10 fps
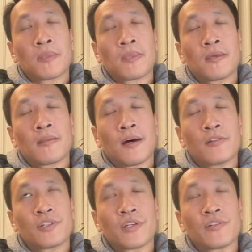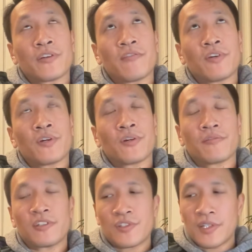logic, if your
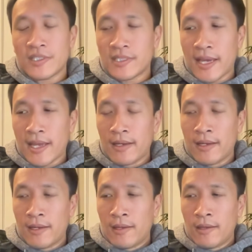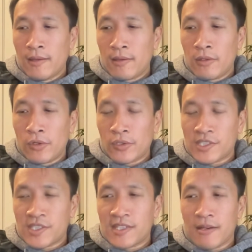vision is that your
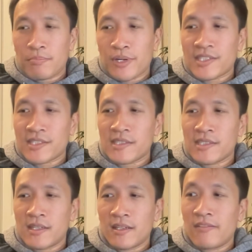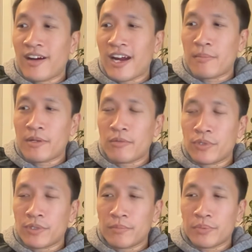sustained presence in an environment
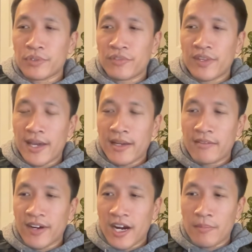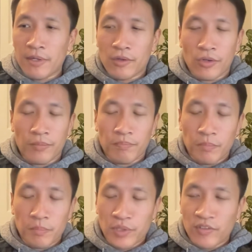will improve that environment or
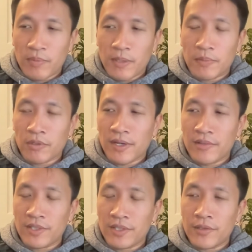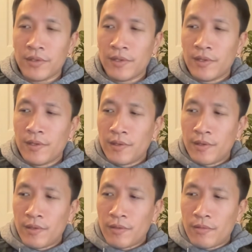improve the people around you,
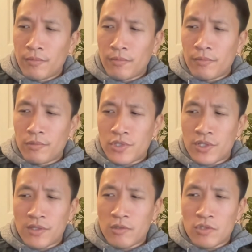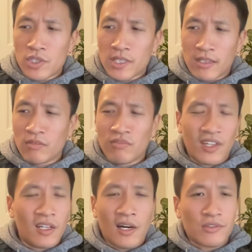shouldn't you just like do
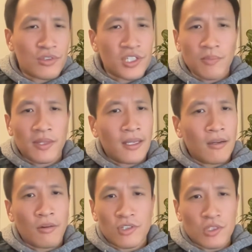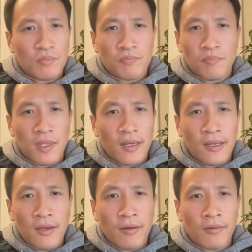vlogs or something, or just
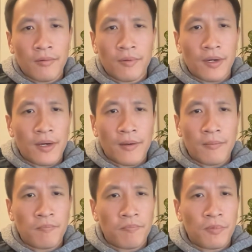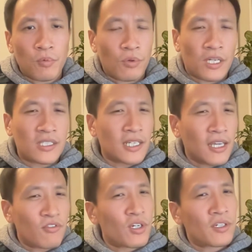because like
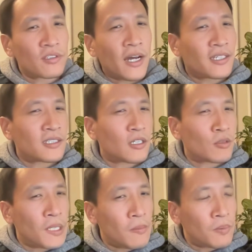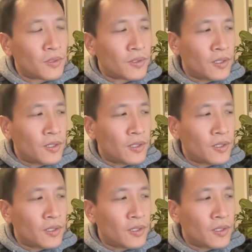if you're talking to other people,